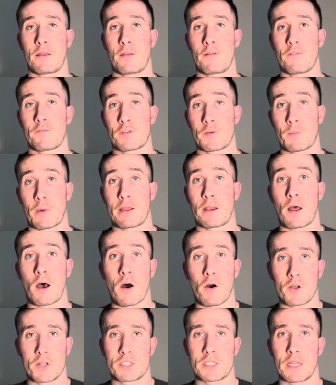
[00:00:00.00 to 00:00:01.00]
to my
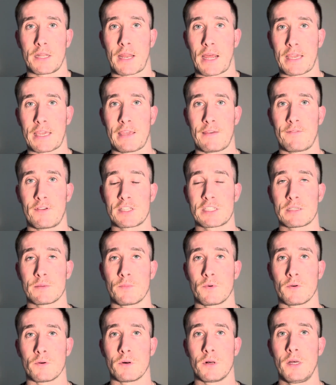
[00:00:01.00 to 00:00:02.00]
knowledge, the Nike
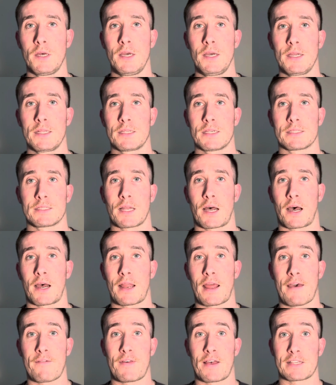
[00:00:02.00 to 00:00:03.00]
Invincible does
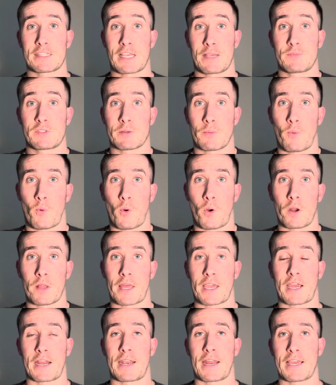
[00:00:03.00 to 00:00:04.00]
not have that same support
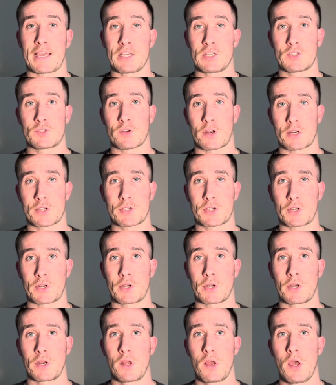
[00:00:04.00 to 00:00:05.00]
like a Nike
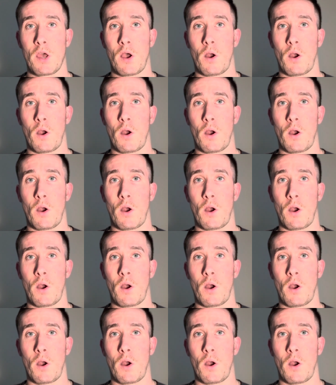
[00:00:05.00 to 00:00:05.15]
Structure